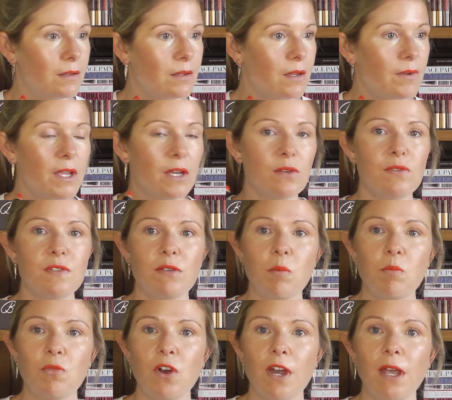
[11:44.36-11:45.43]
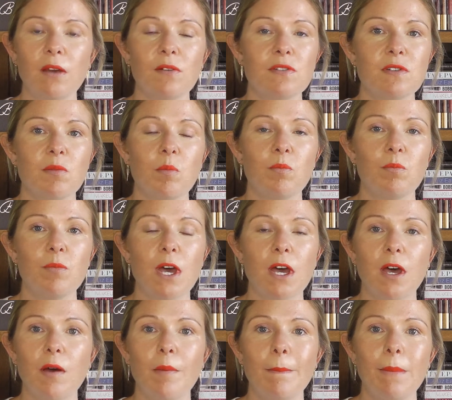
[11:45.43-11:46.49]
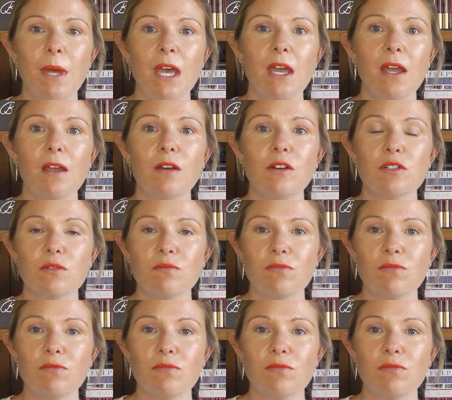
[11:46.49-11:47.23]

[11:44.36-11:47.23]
I think go for something bright, go for some pinks,